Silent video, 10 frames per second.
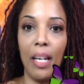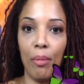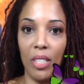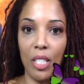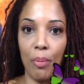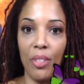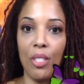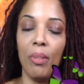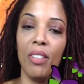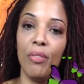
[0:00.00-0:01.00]
to experience
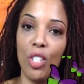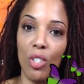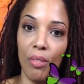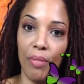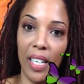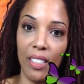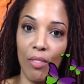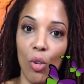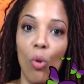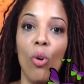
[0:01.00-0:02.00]
the beneficial effects of
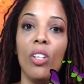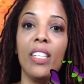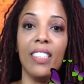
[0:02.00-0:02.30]
the oil in